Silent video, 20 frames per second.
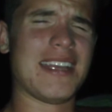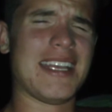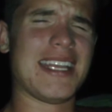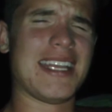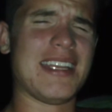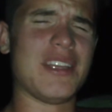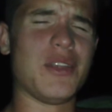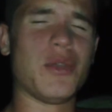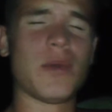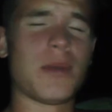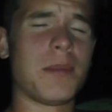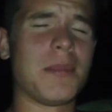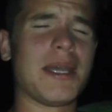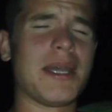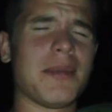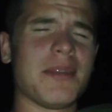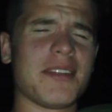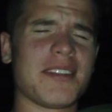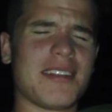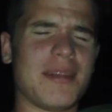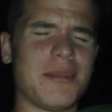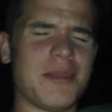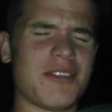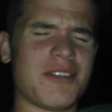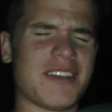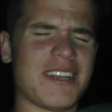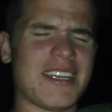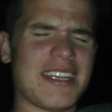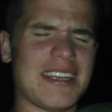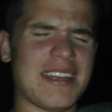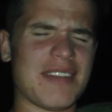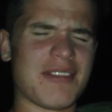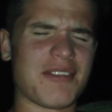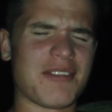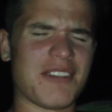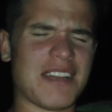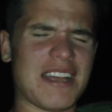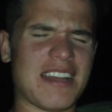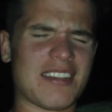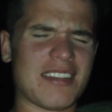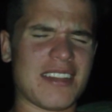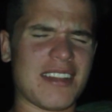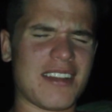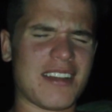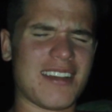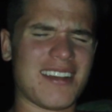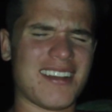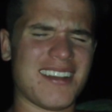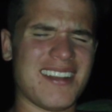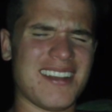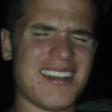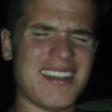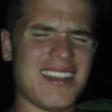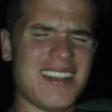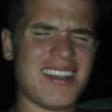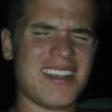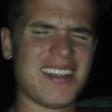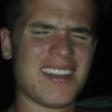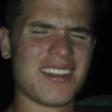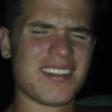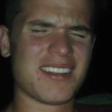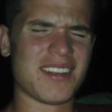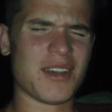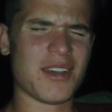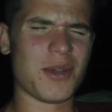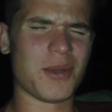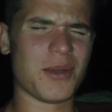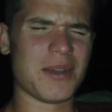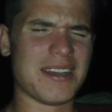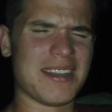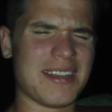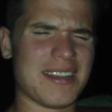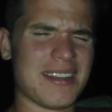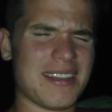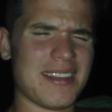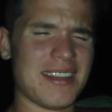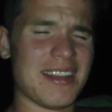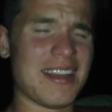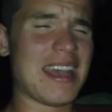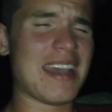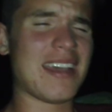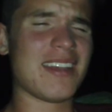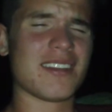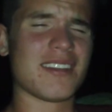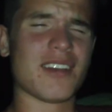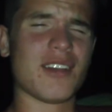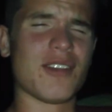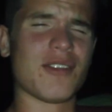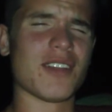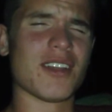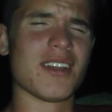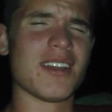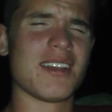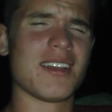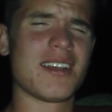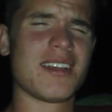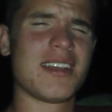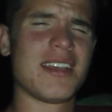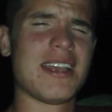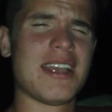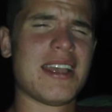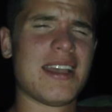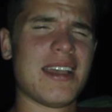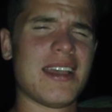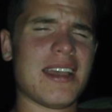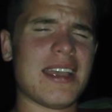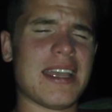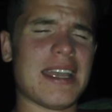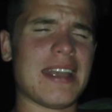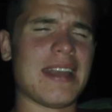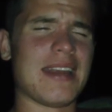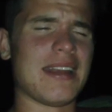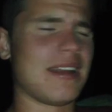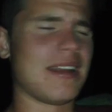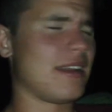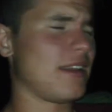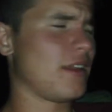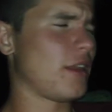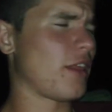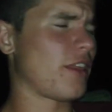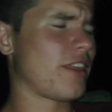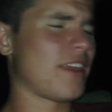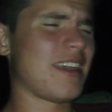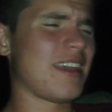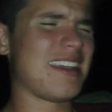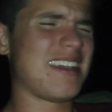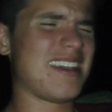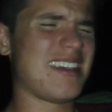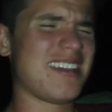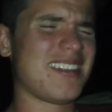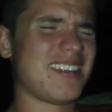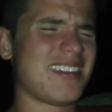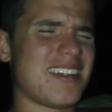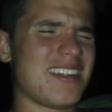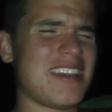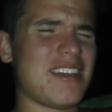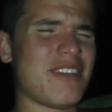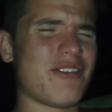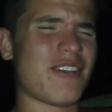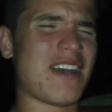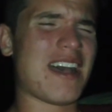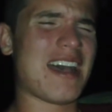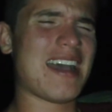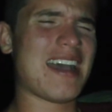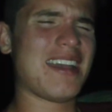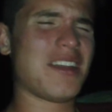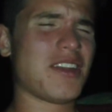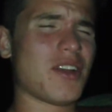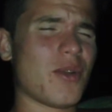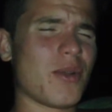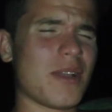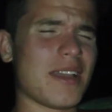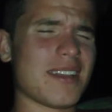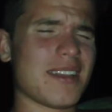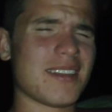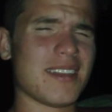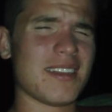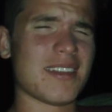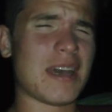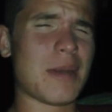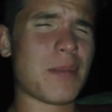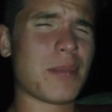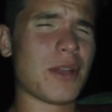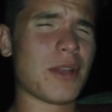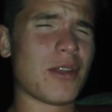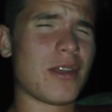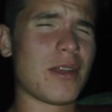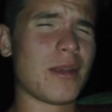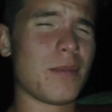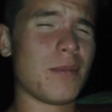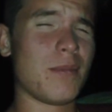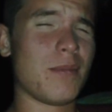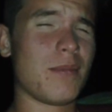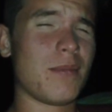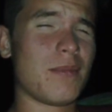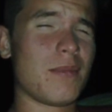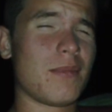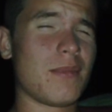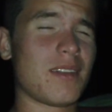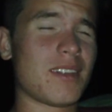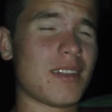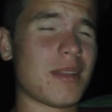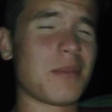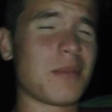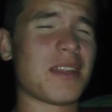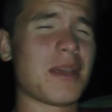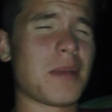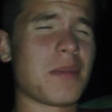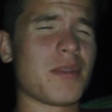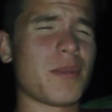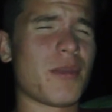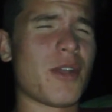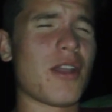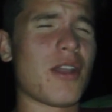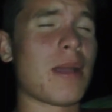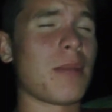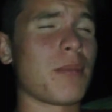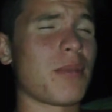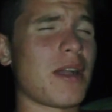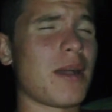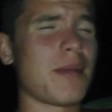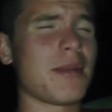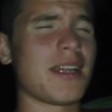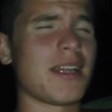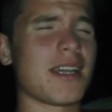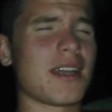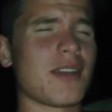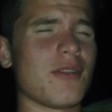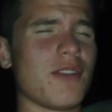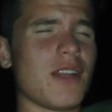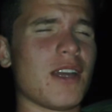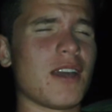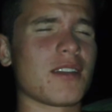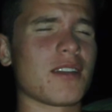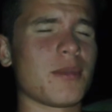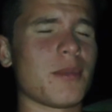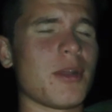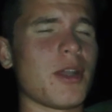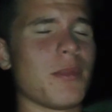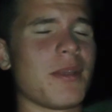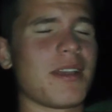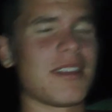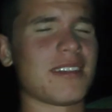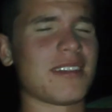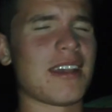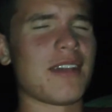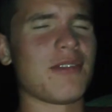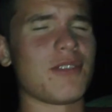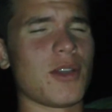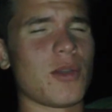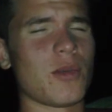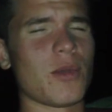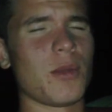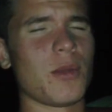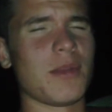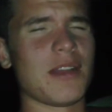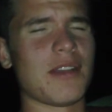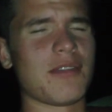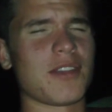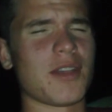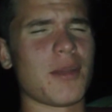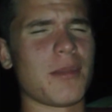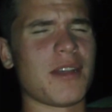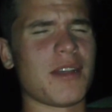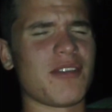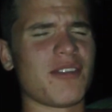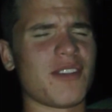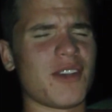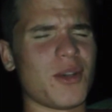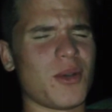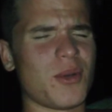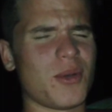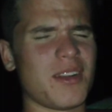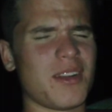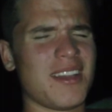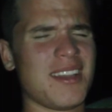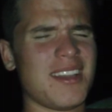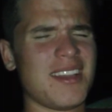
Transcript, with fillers: And you wouldn't be able to see me if I didn't have a flashlight on. So the day is over. And the thing is, if I don't get these uploaded sometime tomorrow, I'm probably not going to vlog tomorrow because I have no room left on my phone.